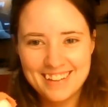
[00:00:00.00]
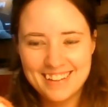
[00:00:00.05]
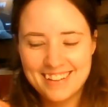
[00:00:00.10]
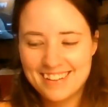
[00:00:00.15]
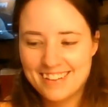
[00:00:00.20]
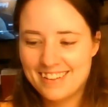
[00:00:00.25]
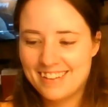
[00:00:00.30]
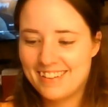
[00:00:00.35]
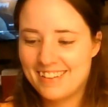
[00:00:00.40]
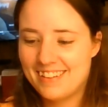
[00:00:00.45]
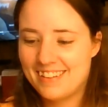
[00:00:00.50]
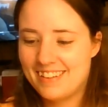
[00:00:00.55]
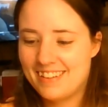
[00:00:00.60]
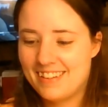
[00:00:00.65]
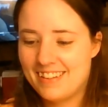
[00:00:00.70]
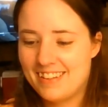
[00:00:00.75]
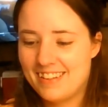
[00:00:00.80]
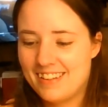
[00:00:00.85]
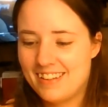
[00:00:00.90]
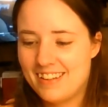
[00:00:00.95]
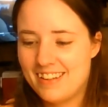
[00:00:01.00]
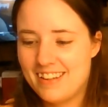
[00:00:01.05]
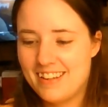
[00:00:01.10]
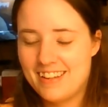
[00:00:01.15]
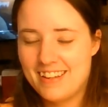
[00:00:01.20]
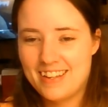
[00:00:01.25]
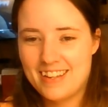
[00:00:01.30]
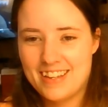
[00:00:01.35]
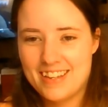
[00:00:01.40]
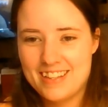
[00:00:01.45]

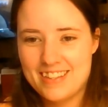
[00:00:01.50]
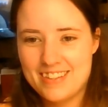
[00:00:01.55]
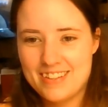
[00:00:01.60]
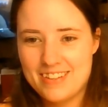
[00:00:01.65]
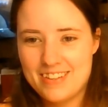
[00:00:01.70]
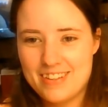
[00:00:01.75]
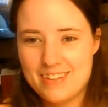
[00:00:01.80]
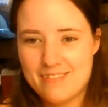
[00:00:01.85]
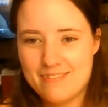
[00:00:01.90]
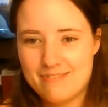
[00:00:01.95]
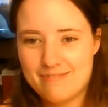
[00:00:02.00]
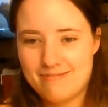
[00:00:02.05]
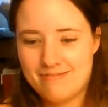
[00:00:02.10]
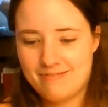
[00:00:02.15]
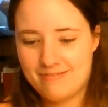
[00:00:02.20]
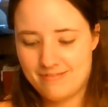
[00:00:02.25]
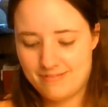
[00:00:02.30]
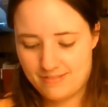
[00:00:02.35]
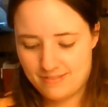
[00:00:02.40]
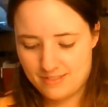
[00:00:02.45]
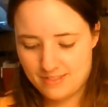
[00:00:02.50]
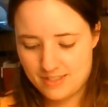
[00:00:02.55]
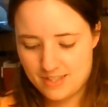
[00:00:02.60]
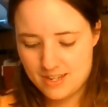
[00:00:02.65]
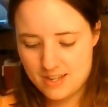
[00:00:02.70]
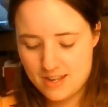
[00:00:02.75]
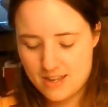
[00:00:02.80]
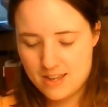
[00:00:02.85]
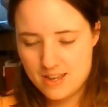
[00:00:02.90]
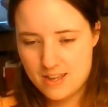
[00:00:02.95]

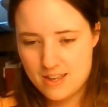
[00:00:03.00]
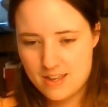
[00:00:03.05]
[no speech]